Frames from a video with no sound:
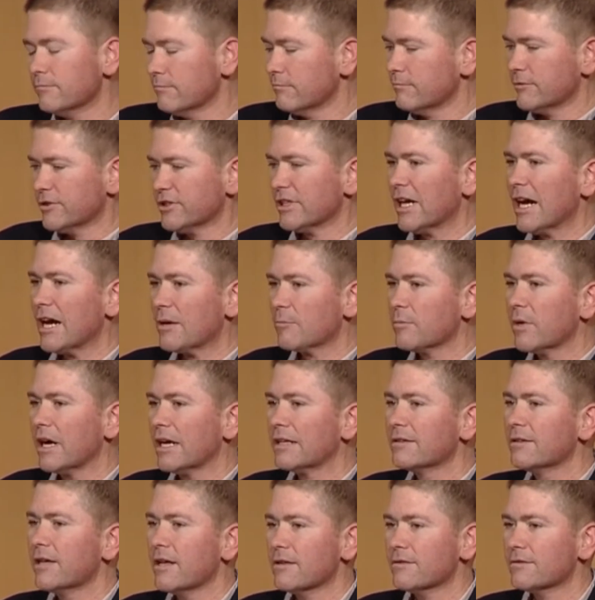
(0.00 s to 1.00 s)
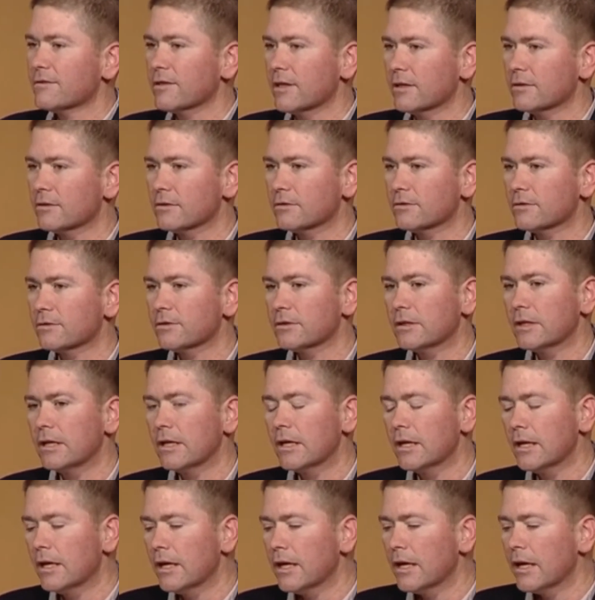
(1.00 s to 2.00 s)
signed my death sentence.
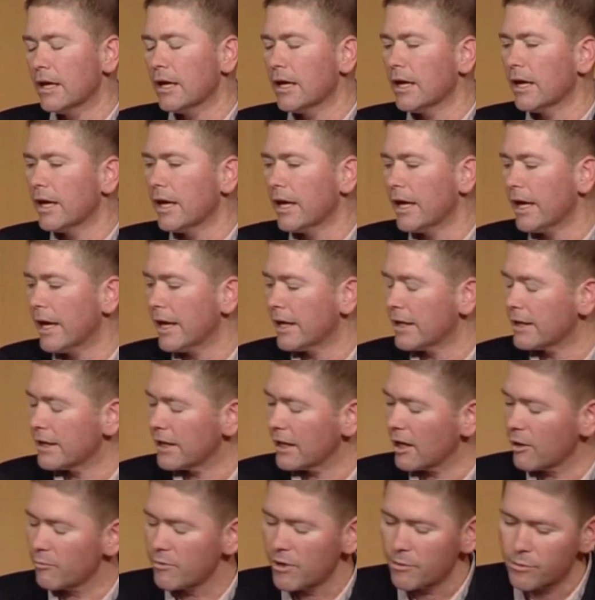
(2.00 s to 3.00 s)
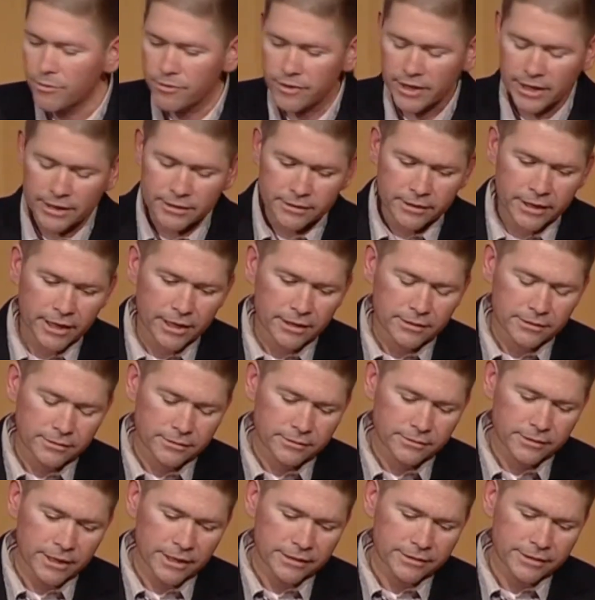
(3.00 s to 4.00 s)
And I remember
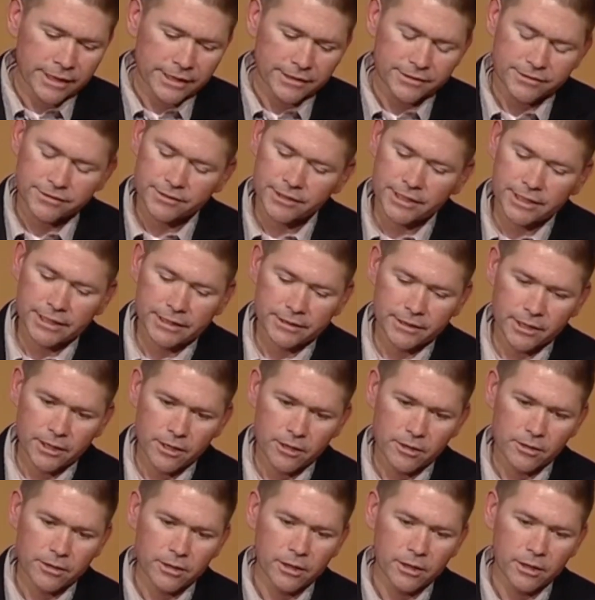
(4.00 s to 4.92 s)
that day sitting there,